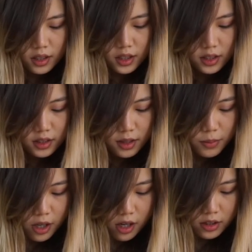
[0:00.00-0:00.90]
In the
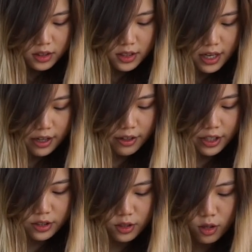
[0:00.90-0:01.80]
box, there
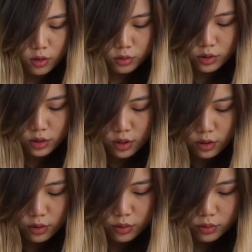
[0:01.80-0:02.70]
is
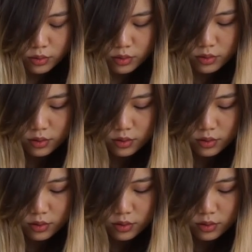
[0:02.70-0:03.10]
also